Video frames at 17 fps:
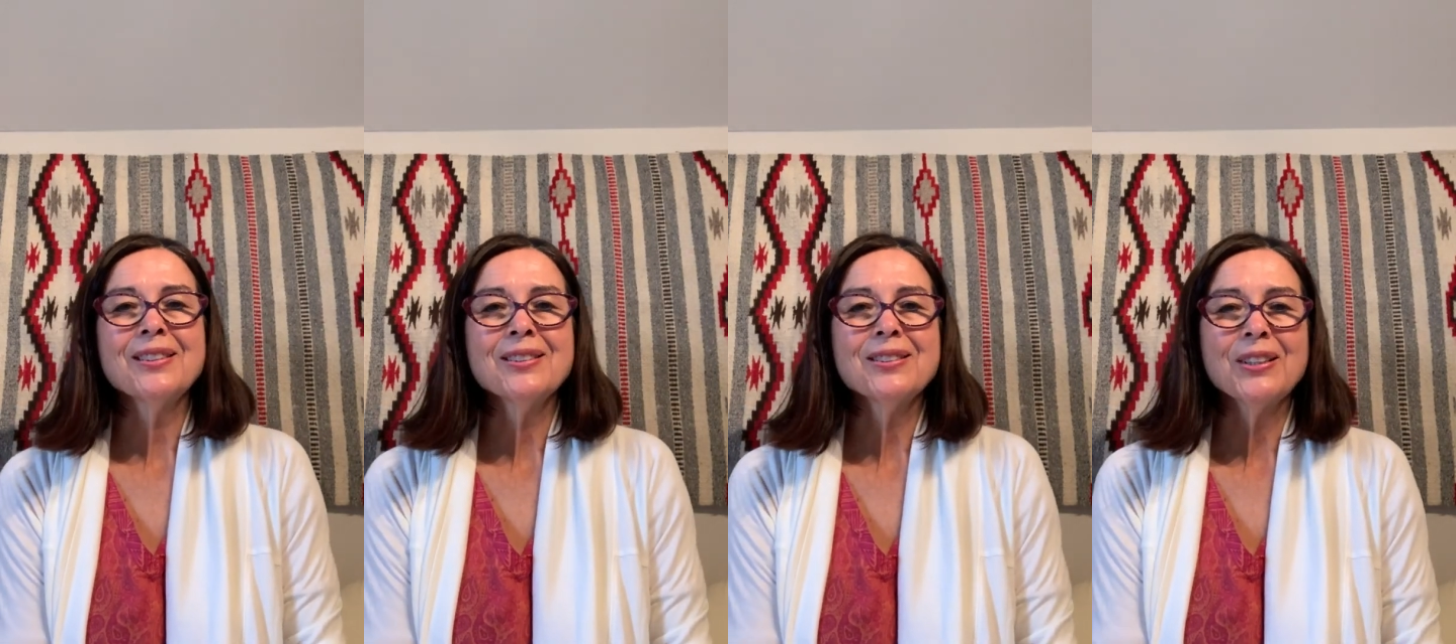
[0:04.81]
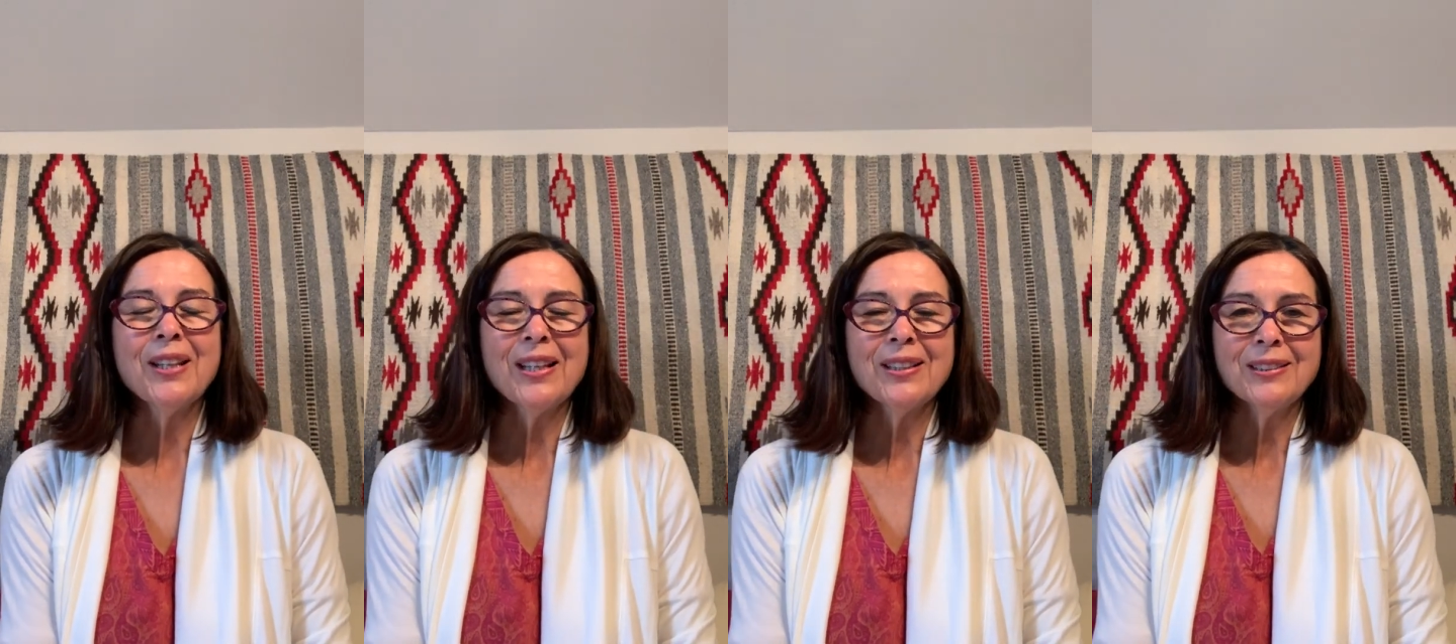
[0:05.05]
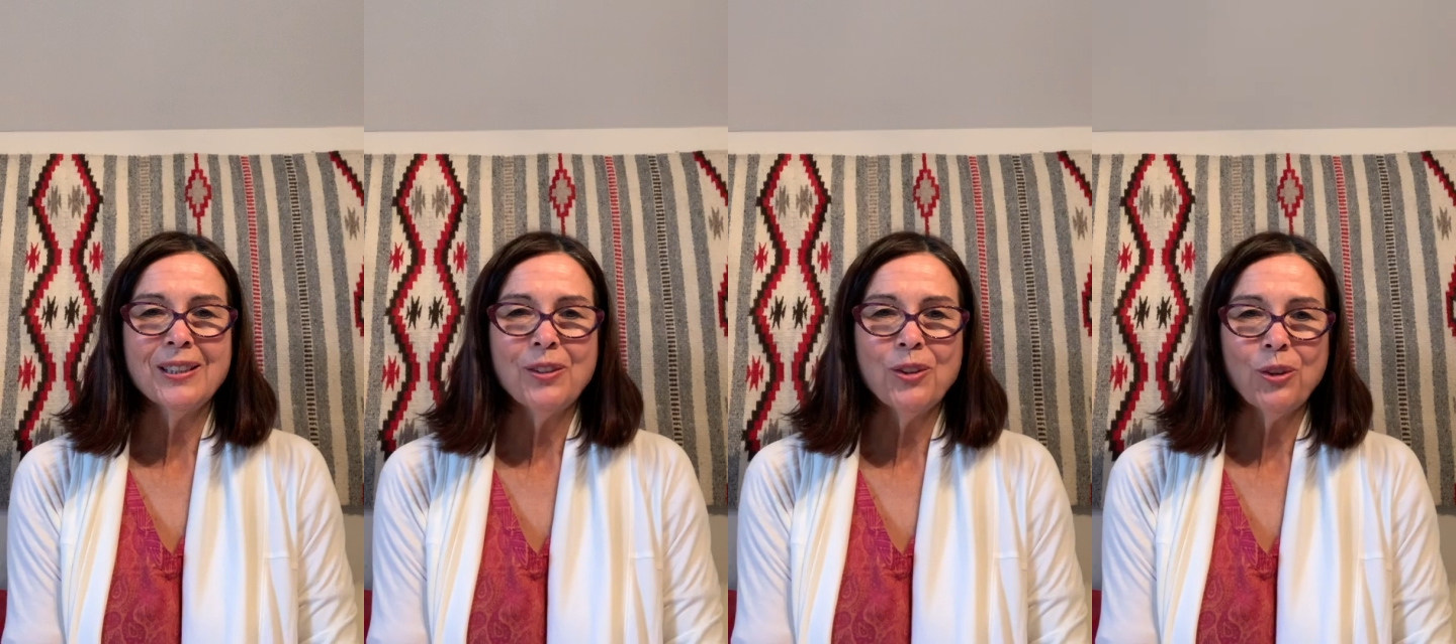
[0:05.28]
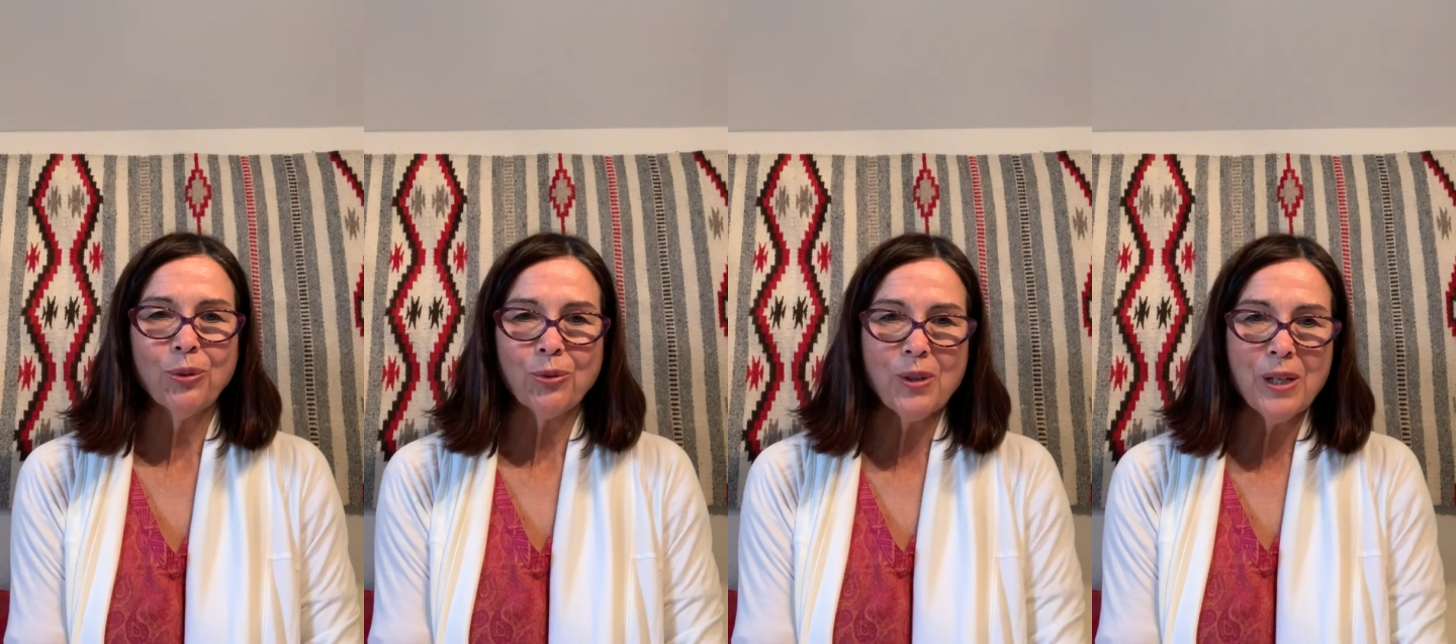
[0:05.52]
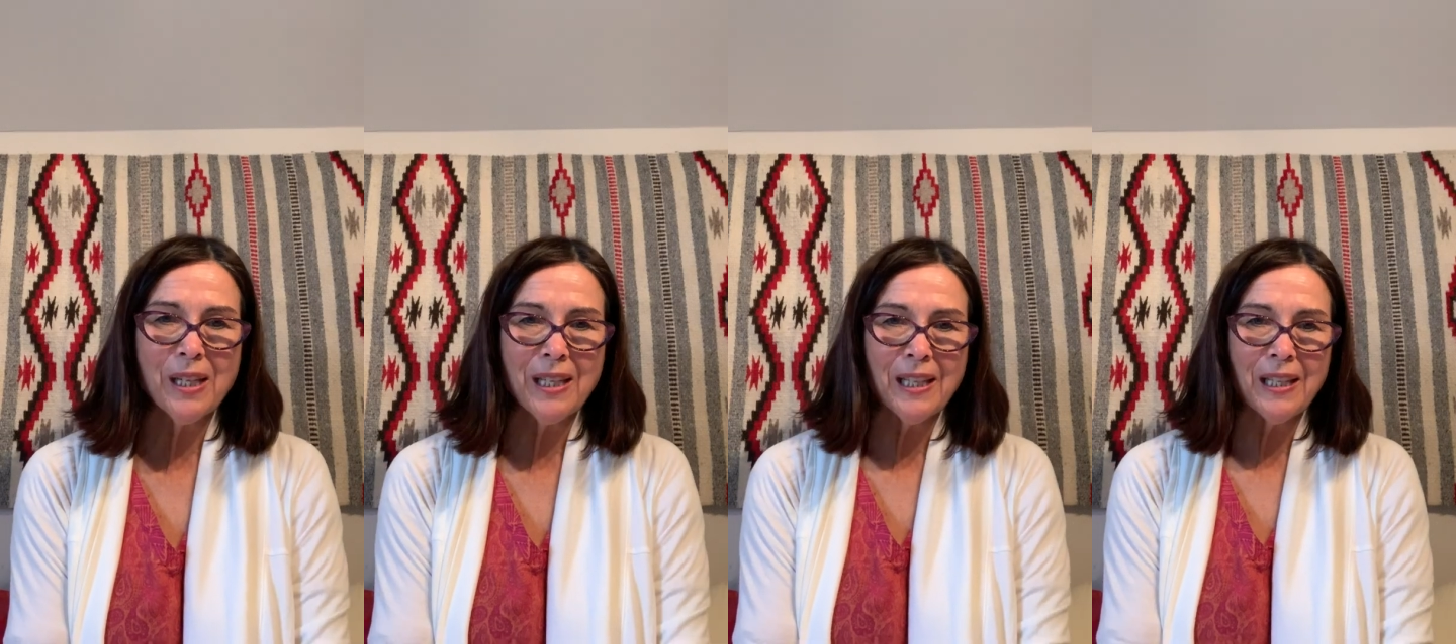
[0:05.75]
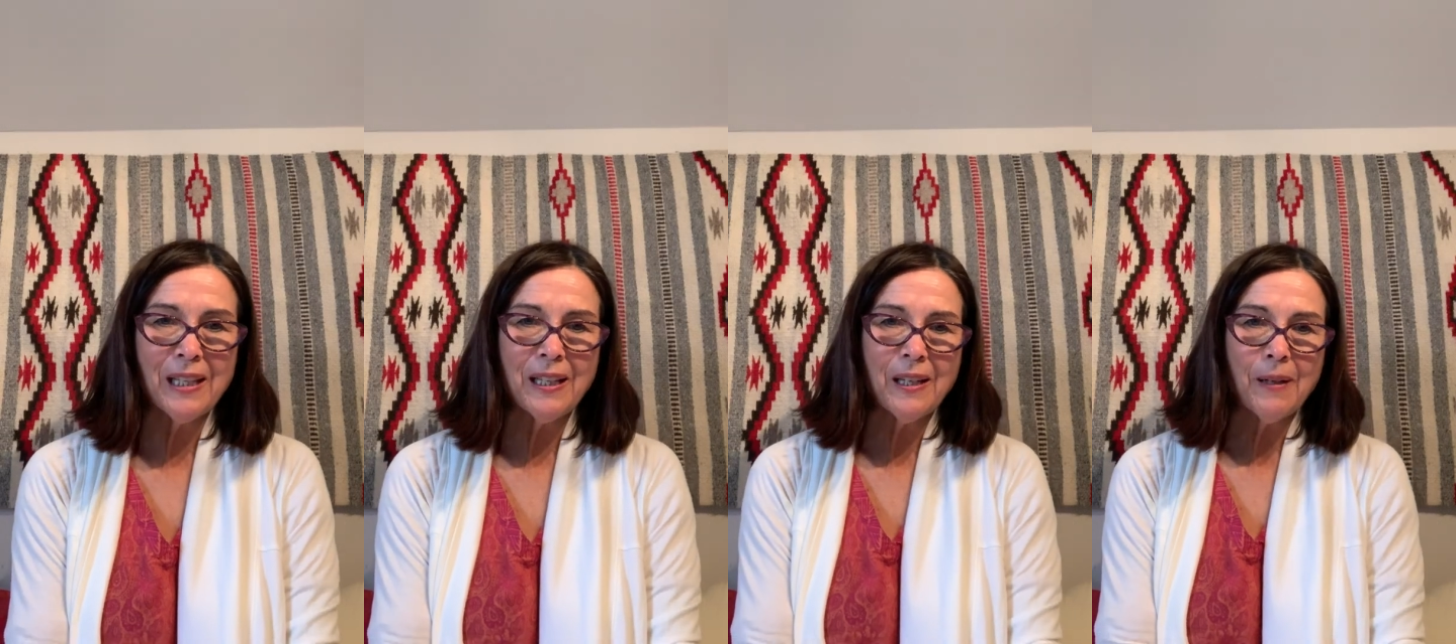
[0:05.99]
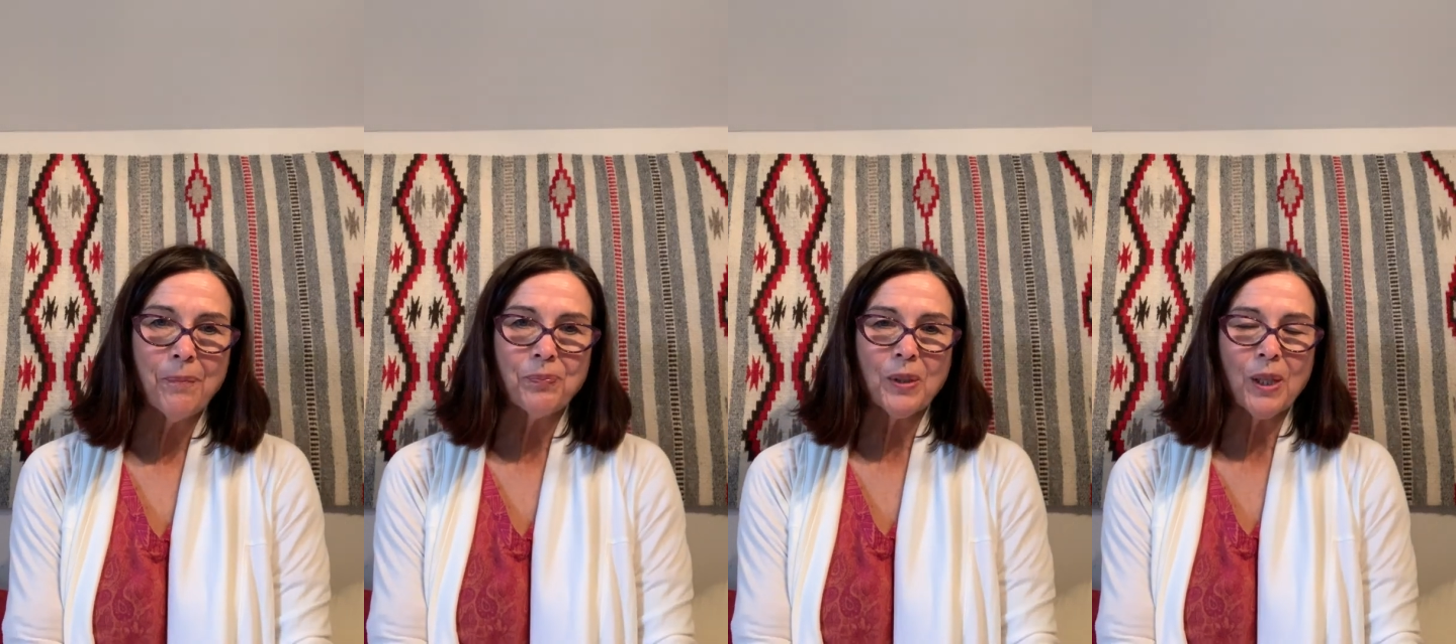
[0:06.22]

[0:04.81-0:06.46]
is lesson 3